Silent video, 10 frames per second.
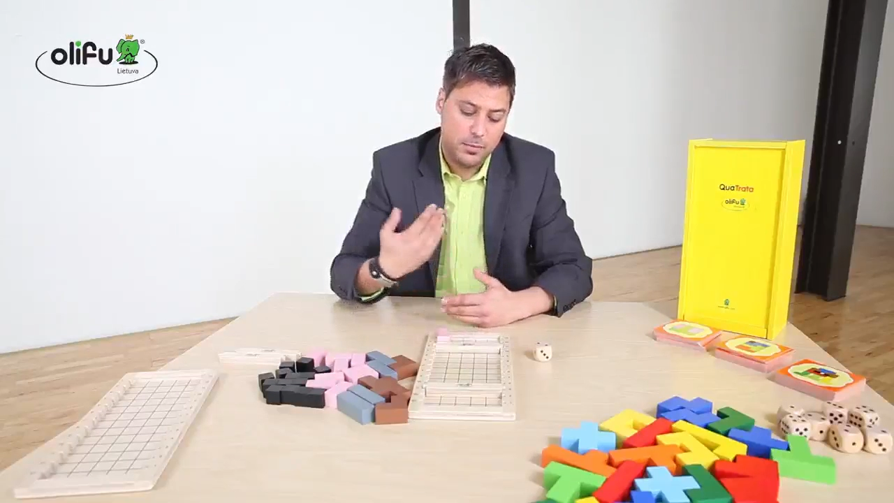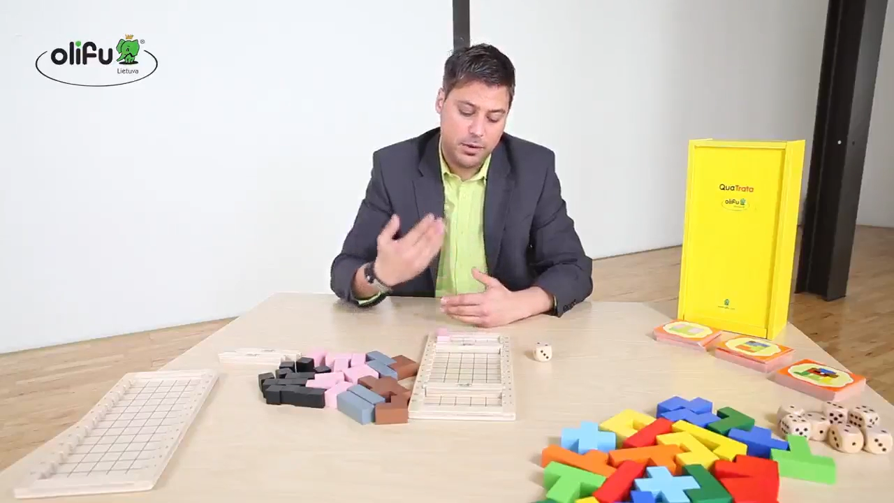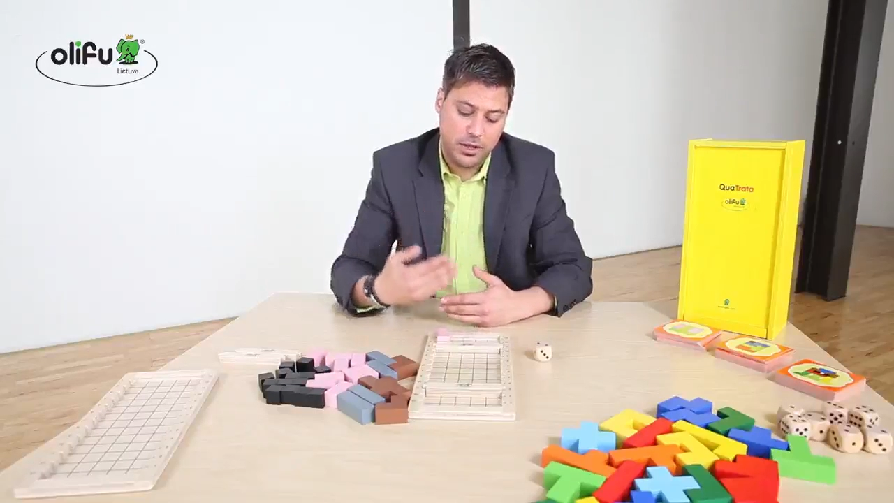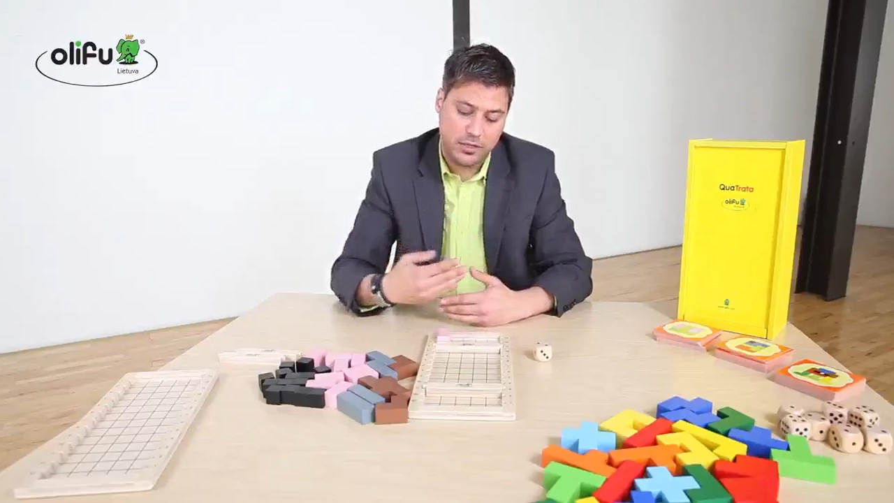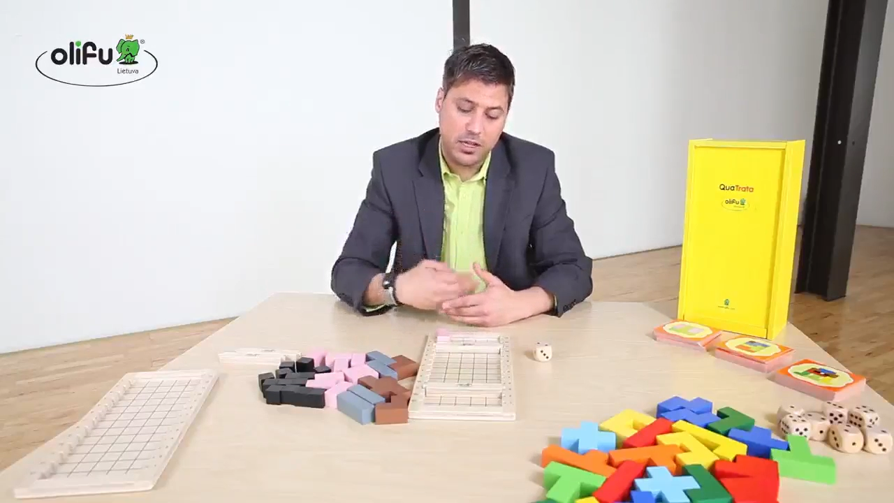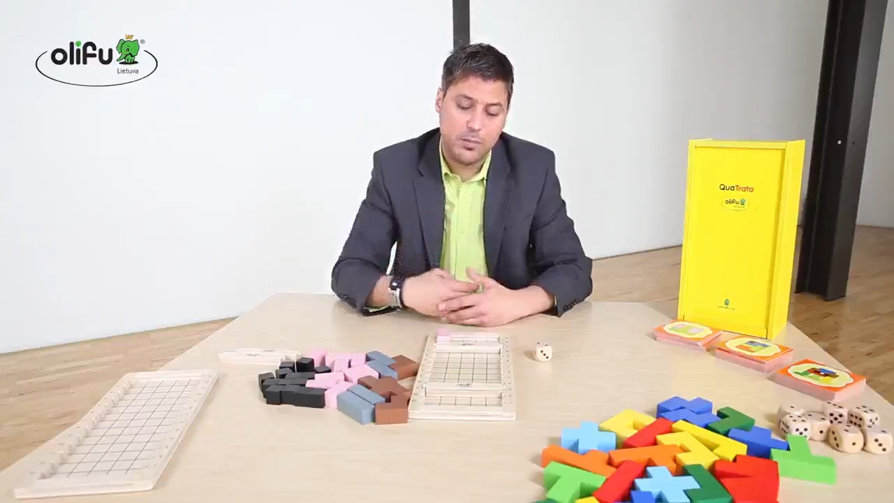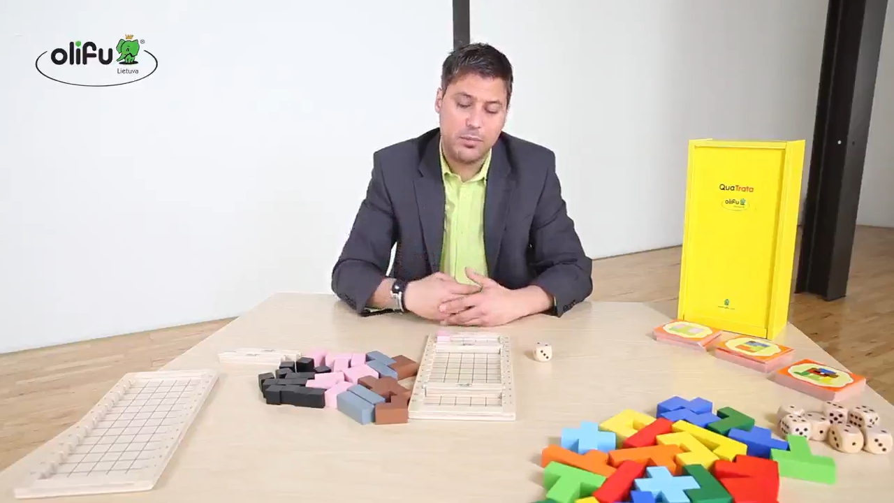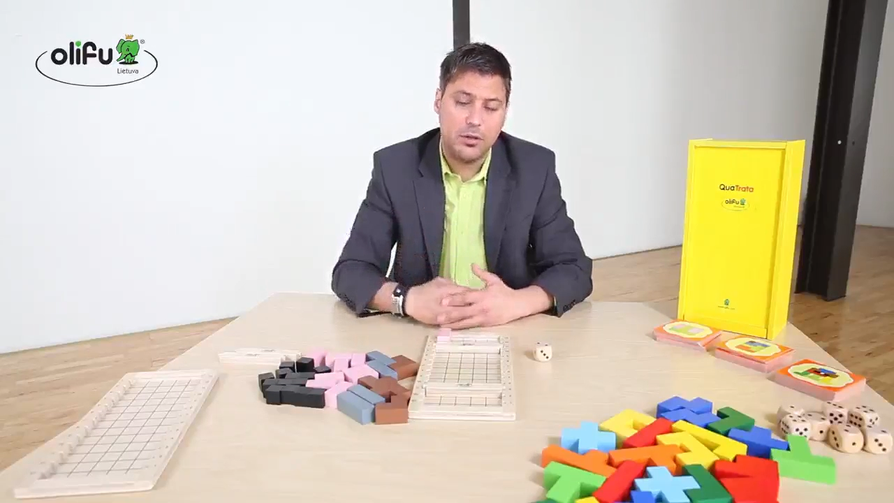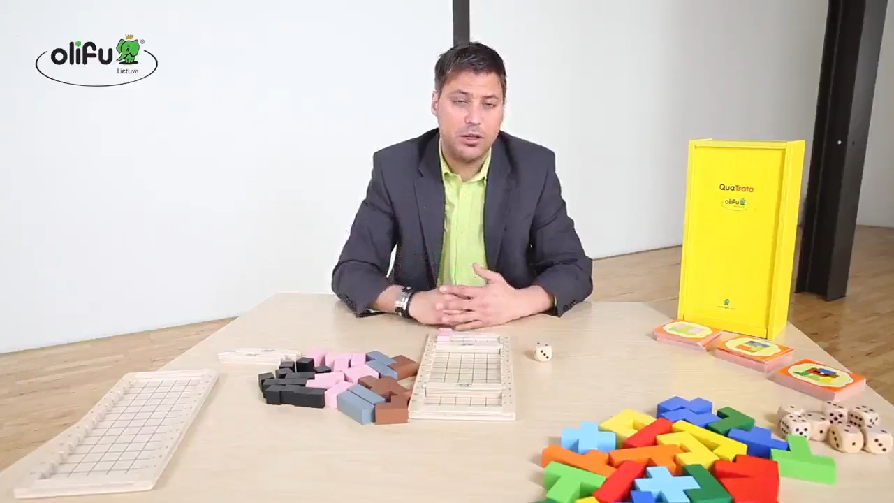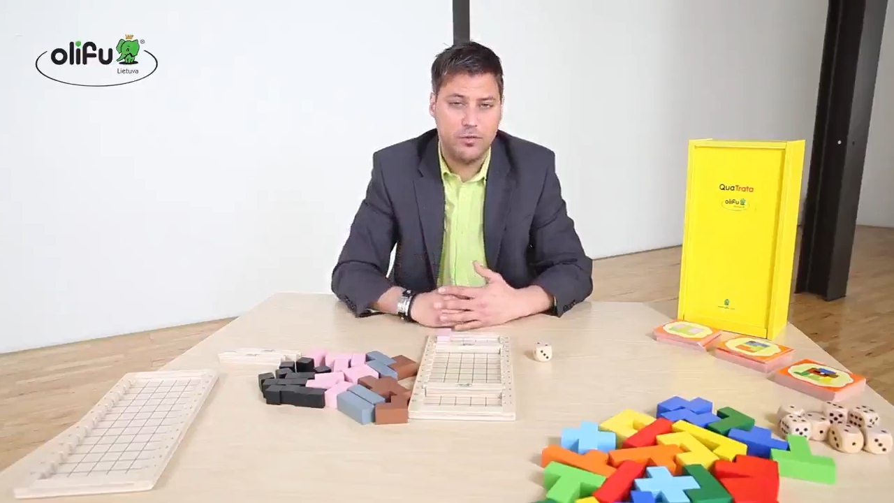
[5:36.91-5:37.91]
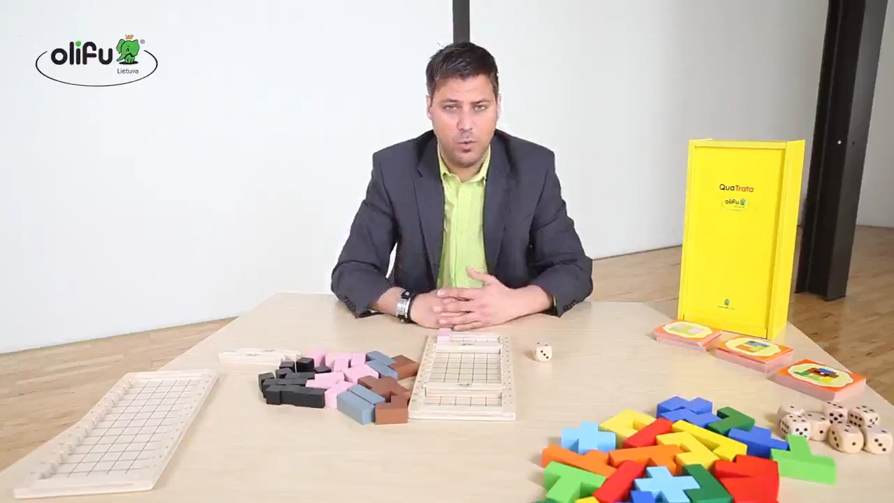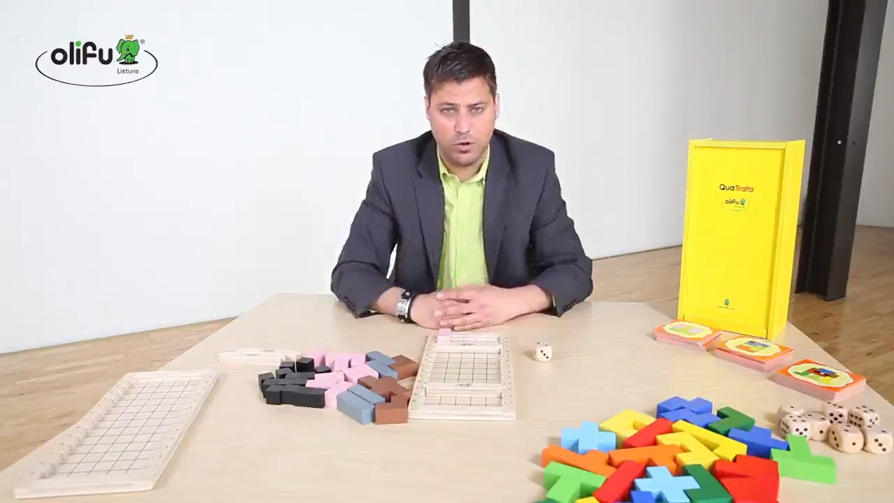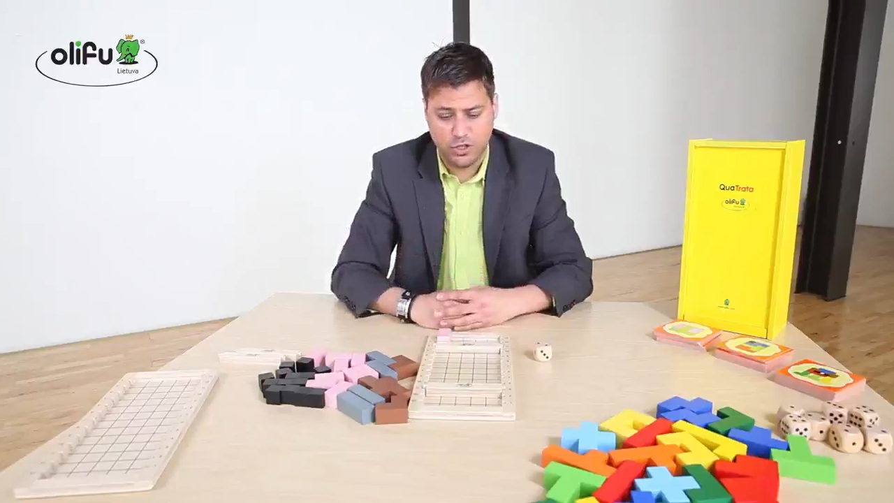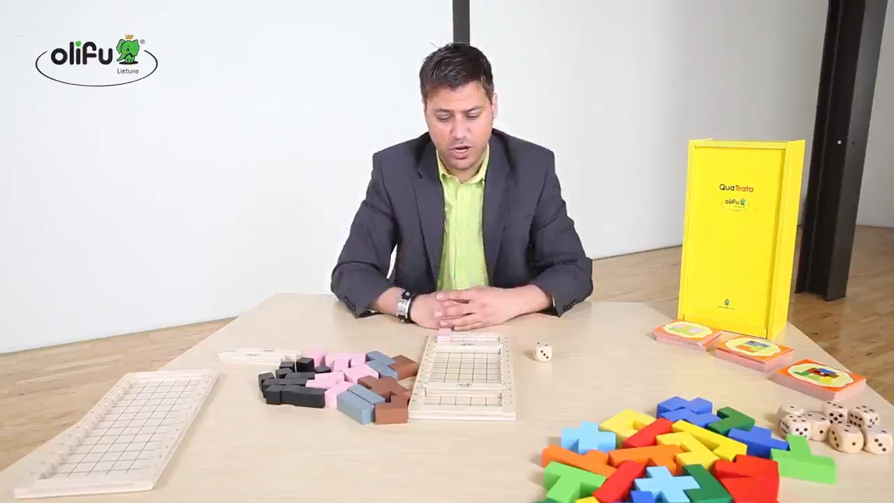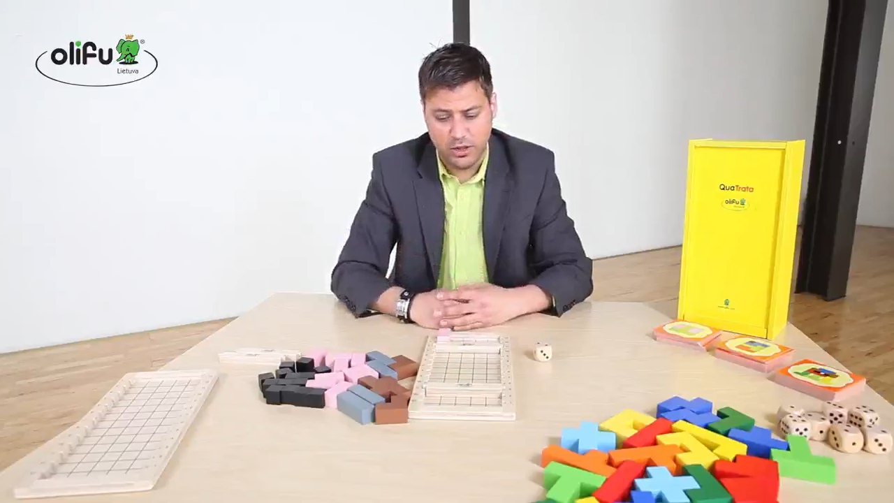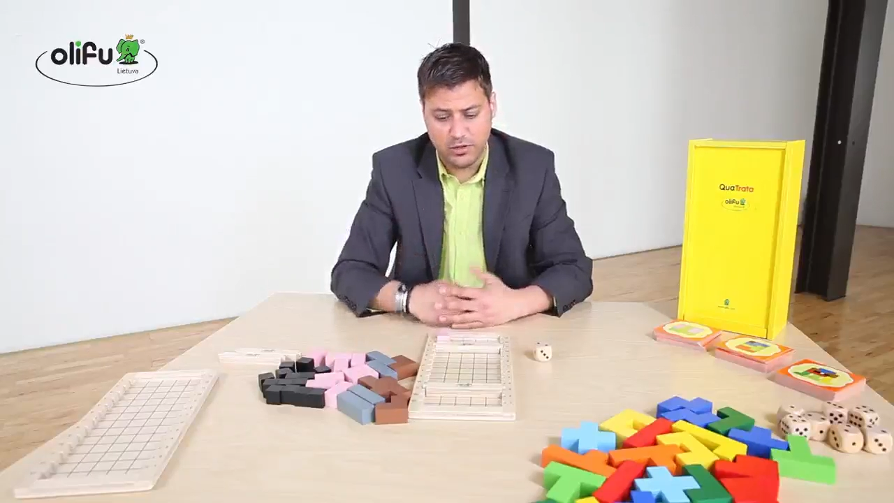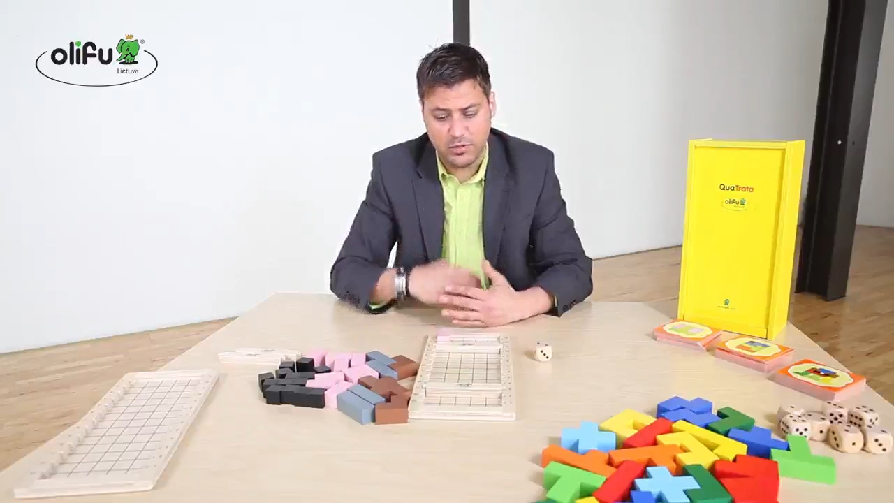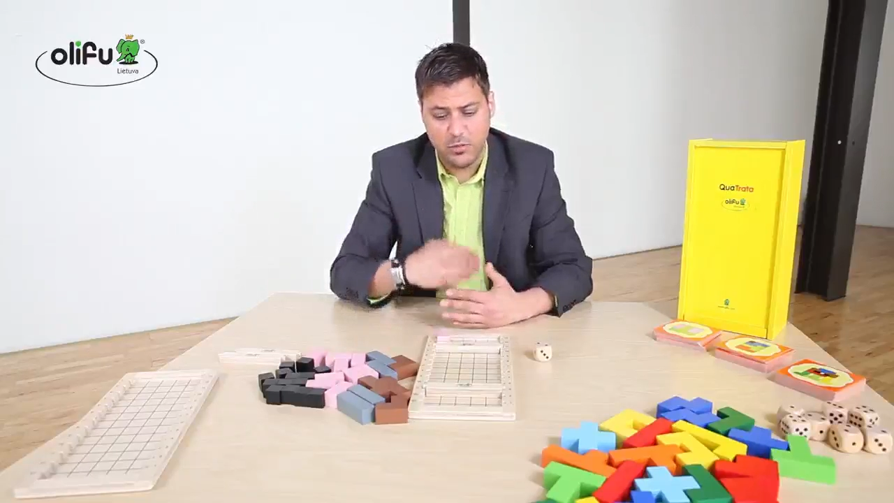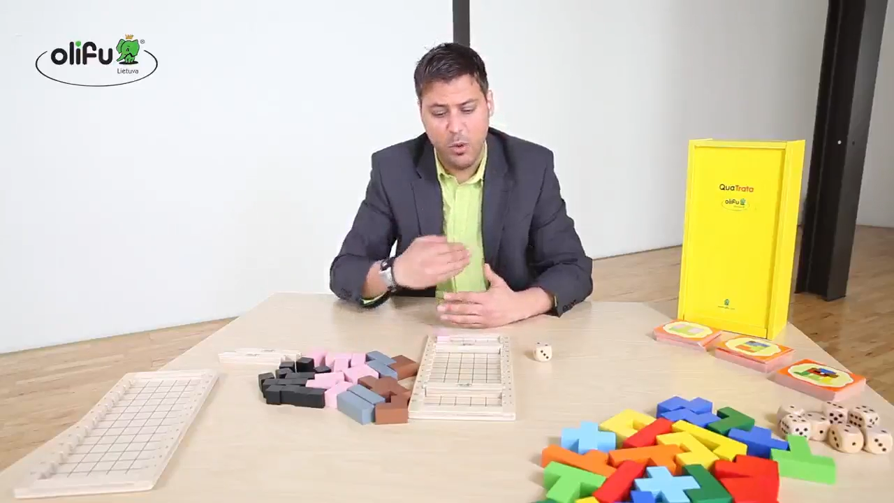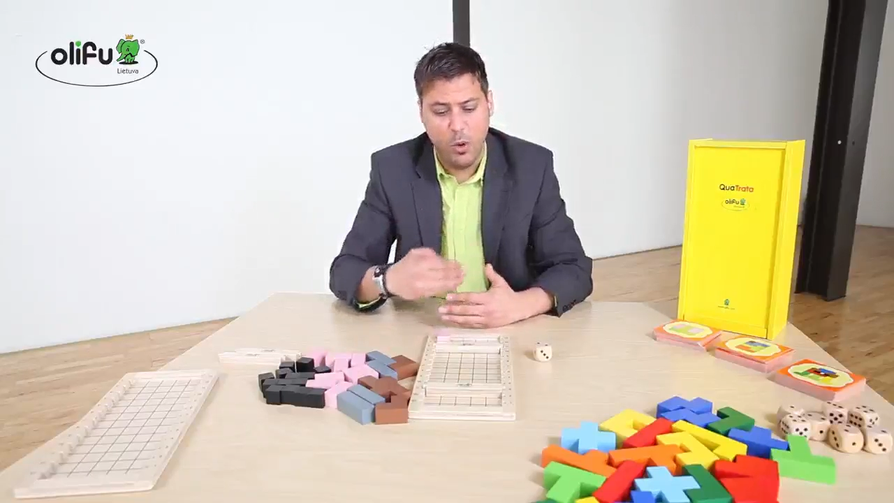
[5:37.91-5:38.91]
for example, if one child is more